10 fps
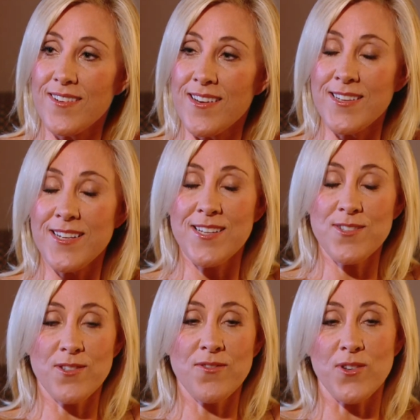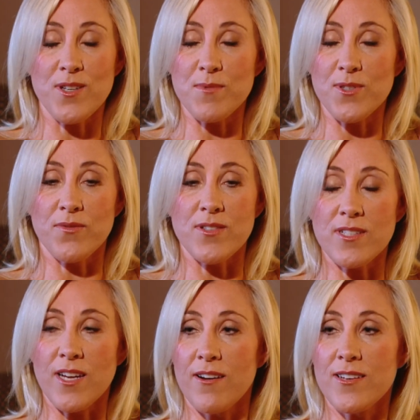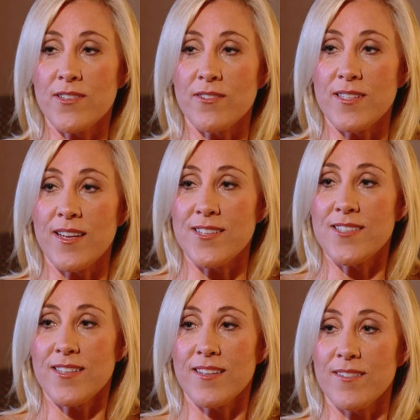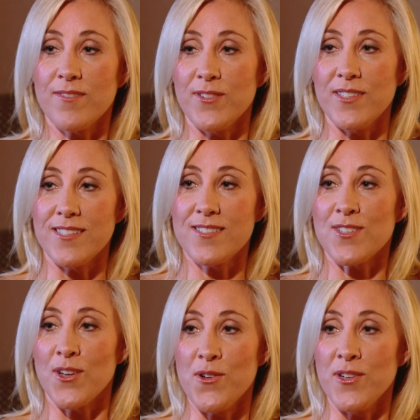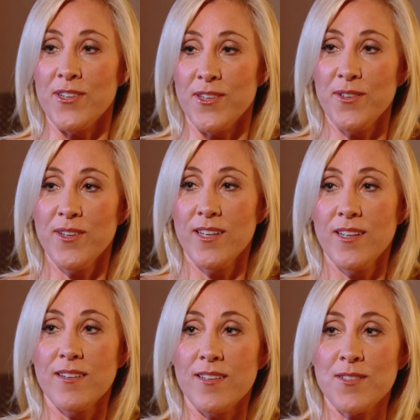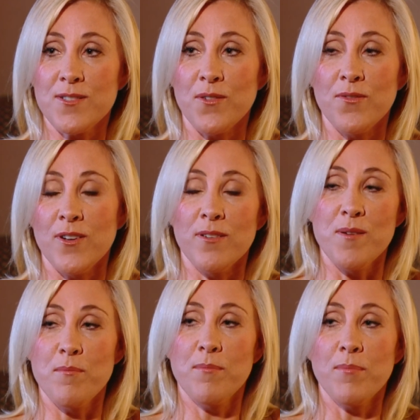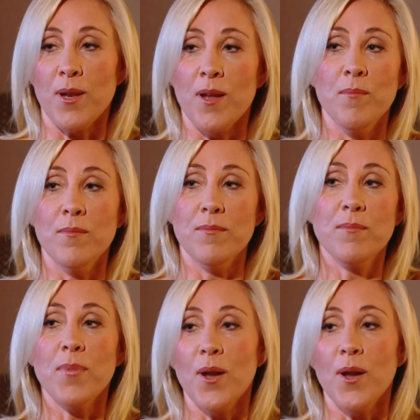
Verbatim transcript: and he sort of got himself into character, and he said it really slowly, you know. It's a very plum.